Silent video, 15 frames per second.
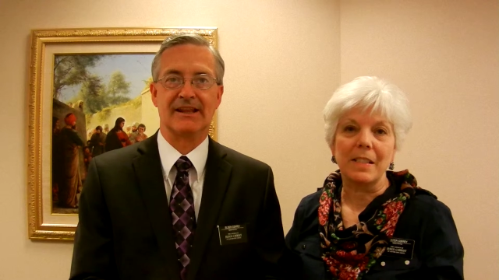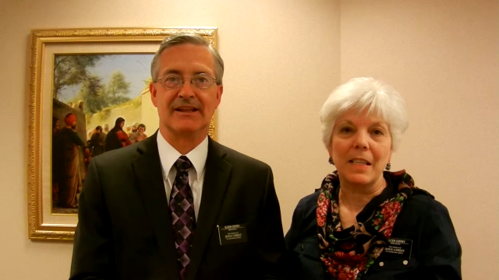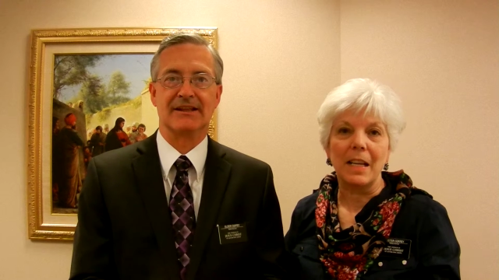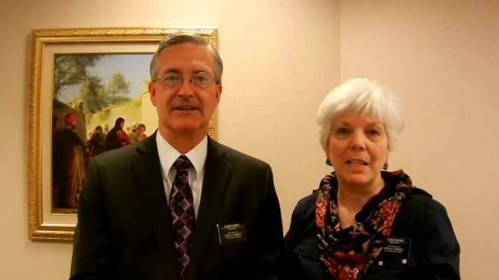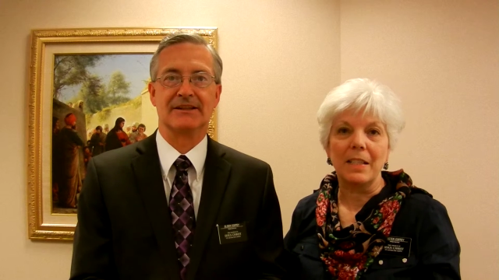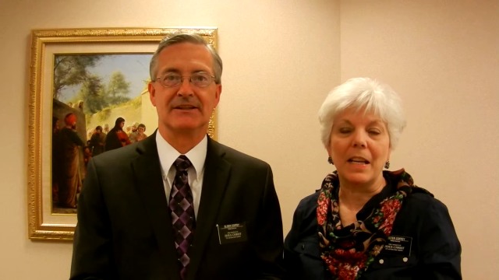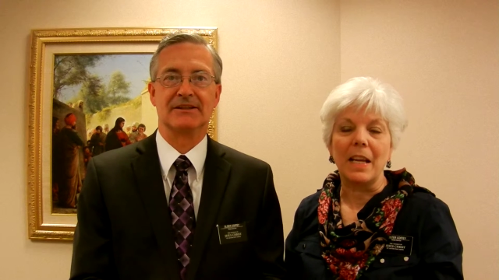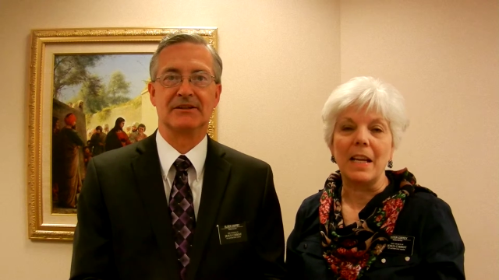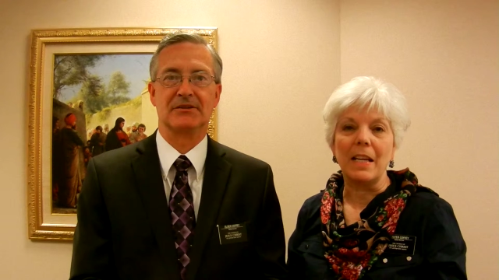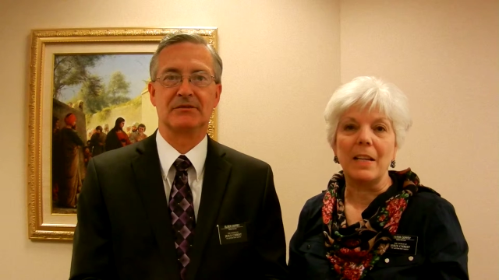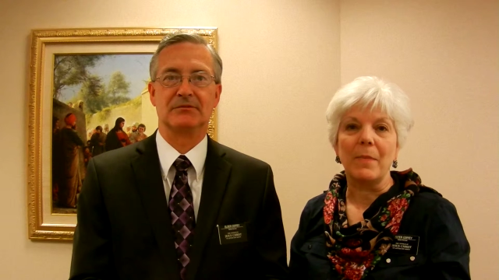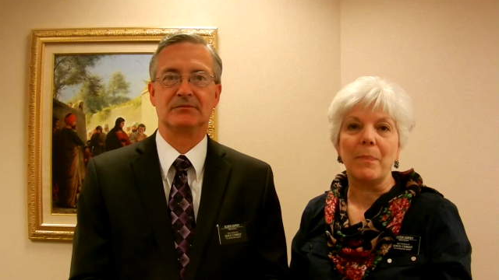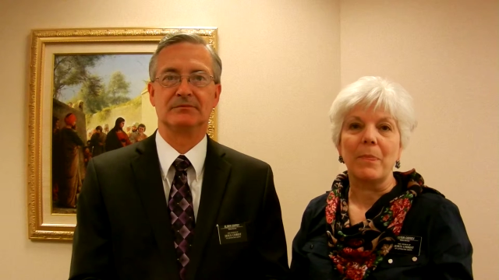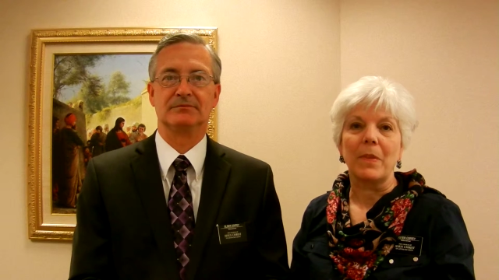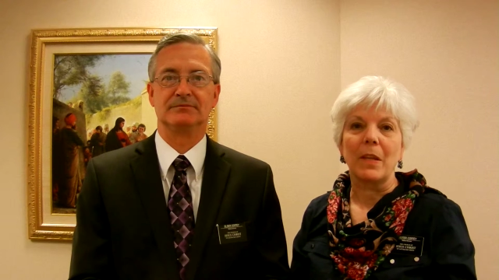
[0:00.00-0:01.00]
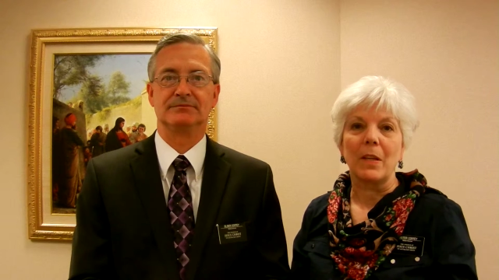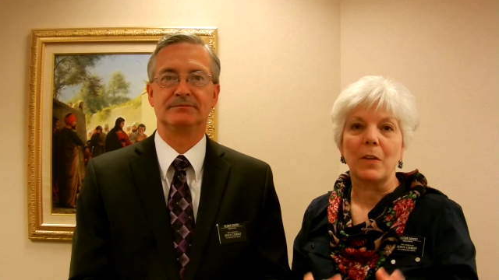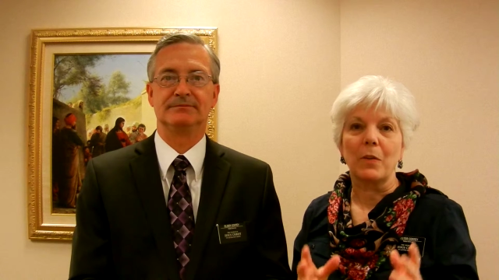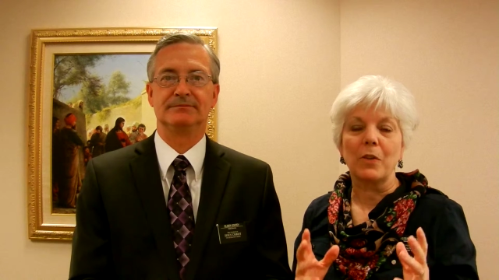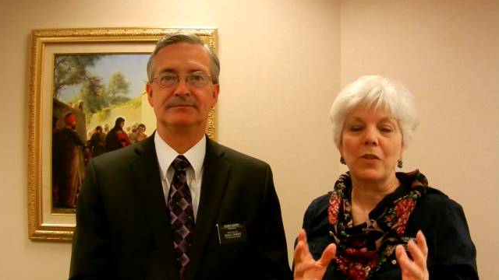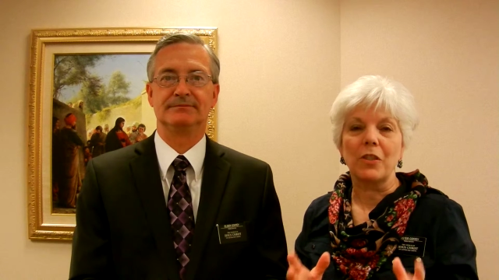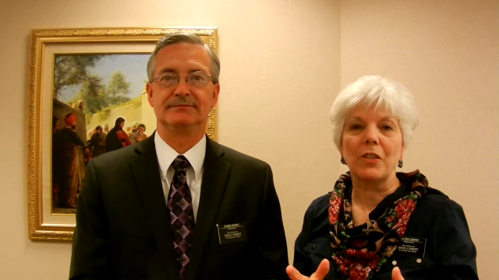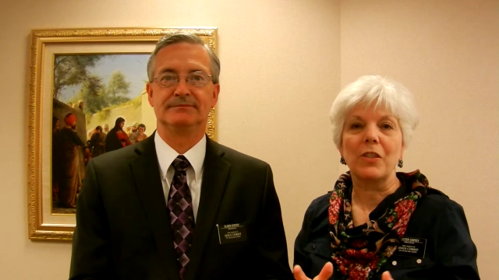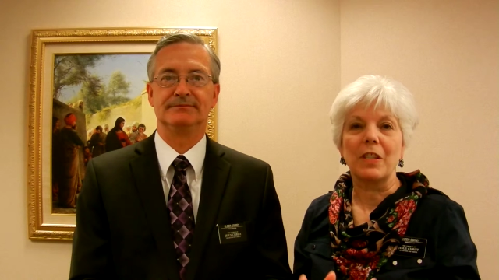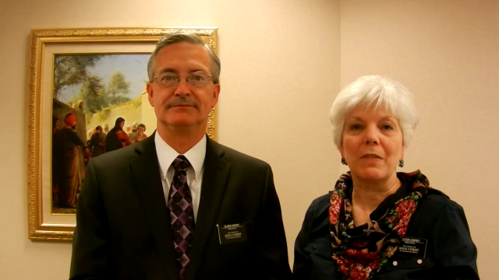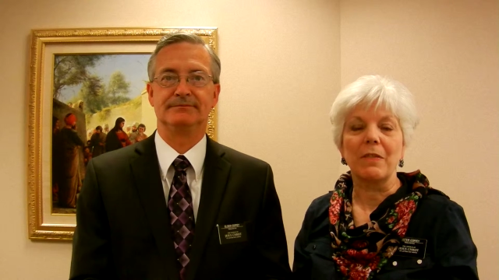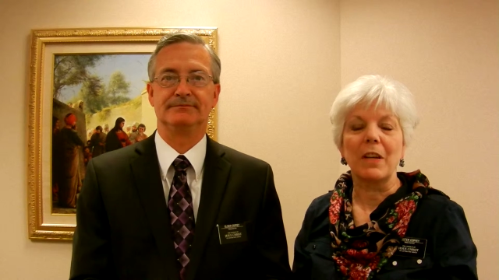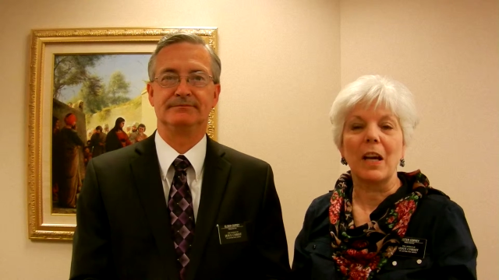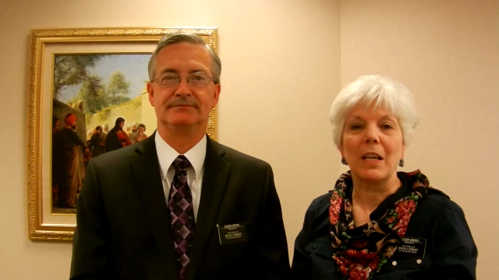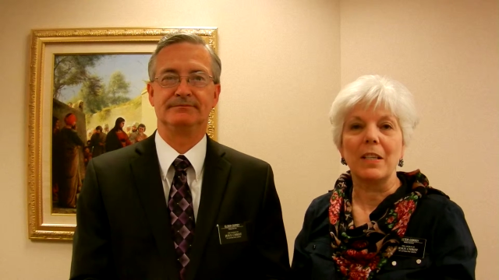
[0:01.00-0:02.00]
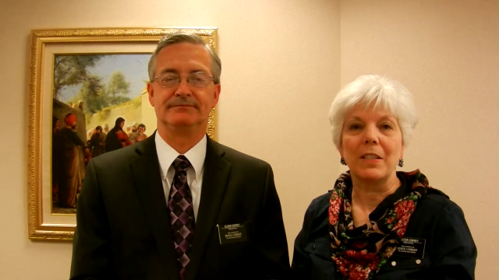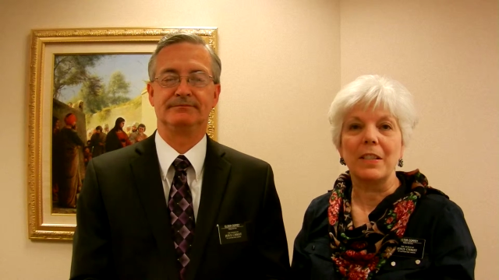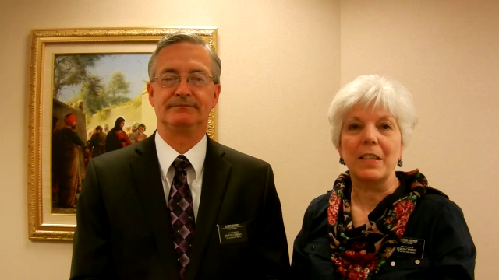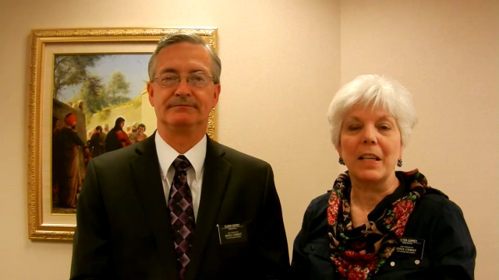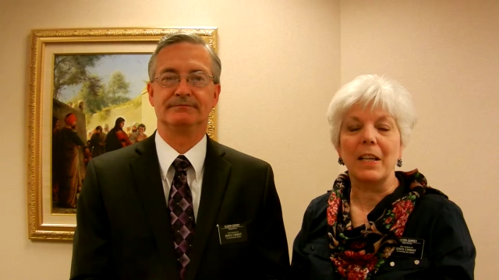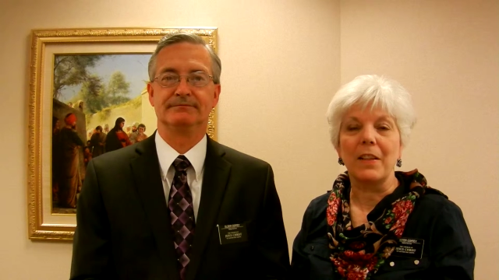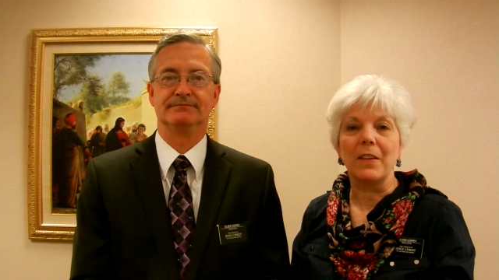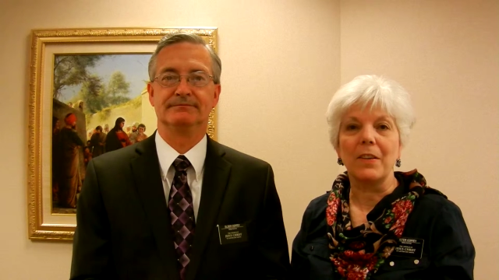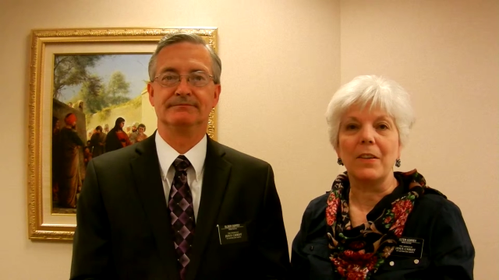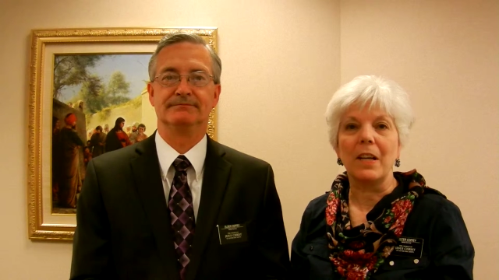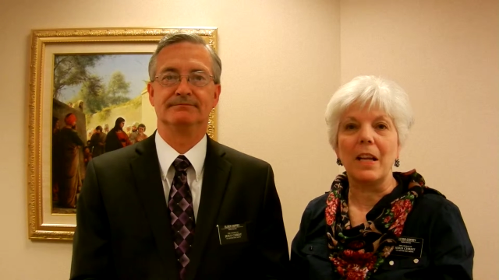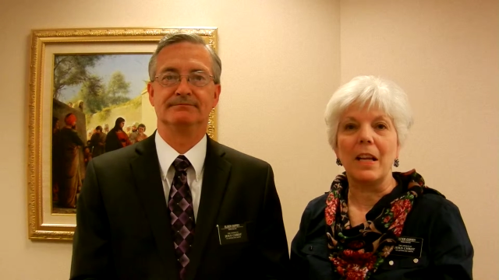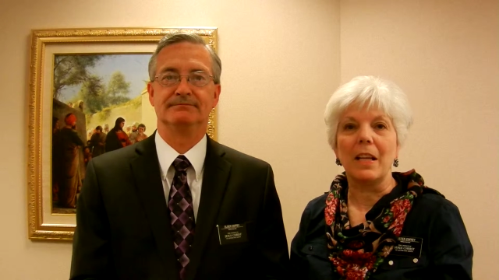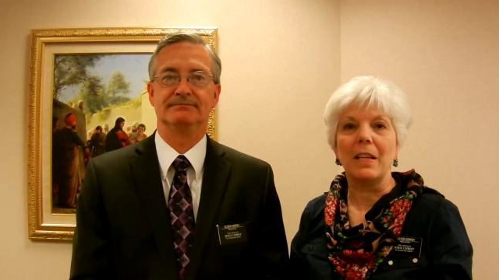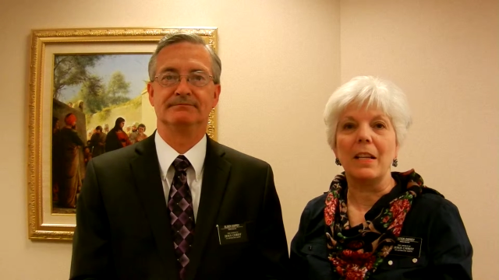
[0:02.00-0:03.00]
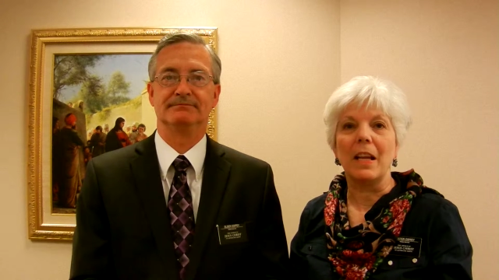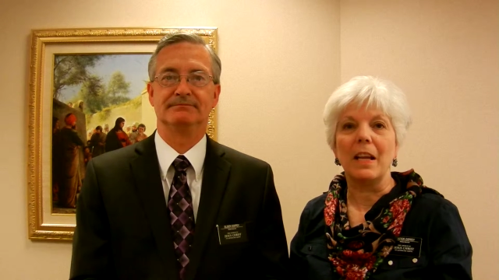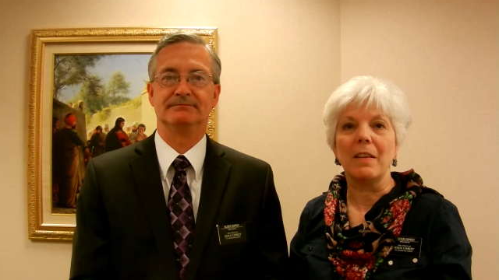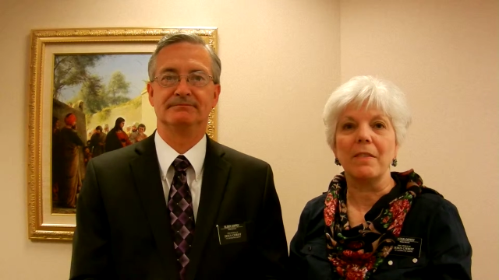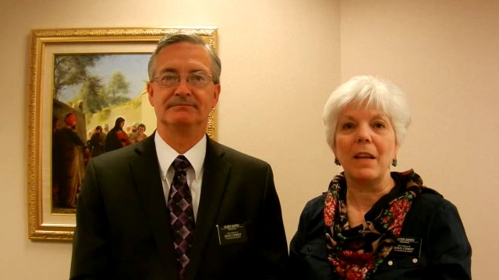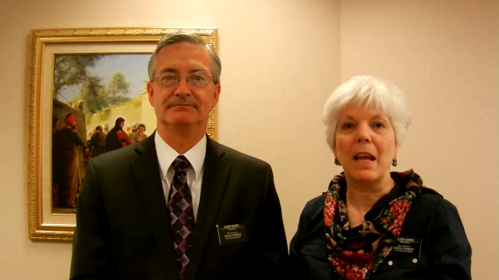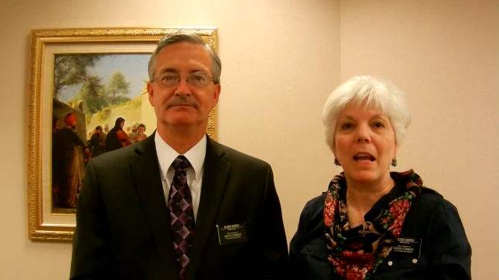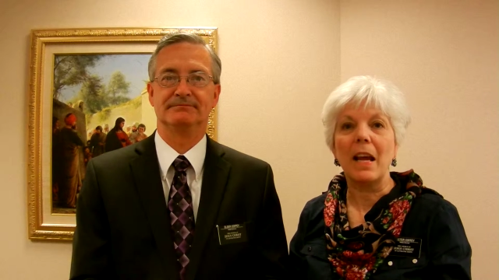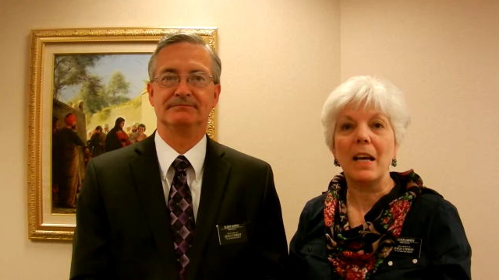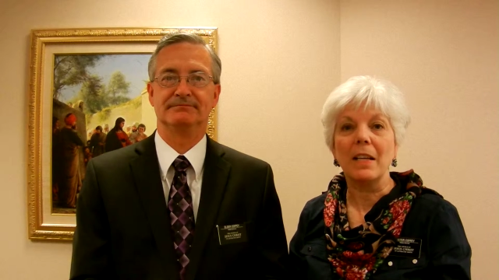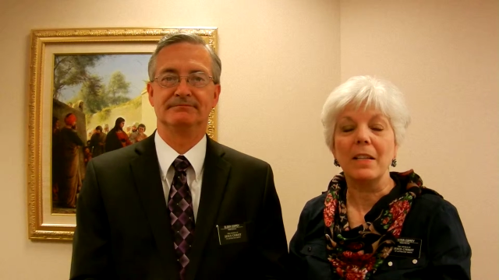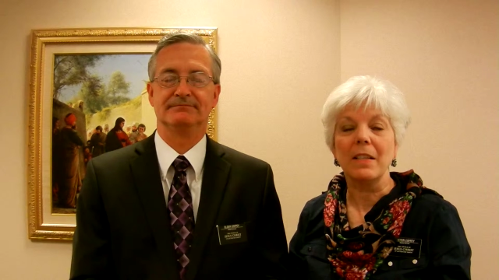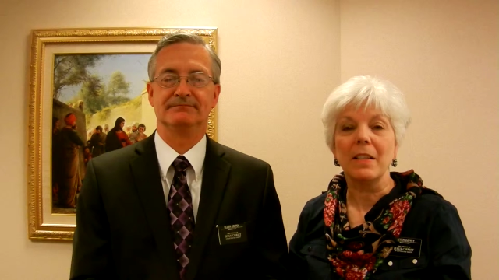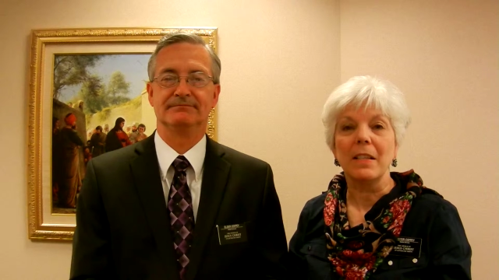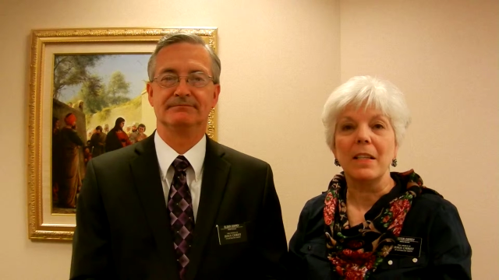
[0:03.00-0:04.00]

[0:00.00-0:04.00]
Speaker 1: that day, Christians have gotten together and have had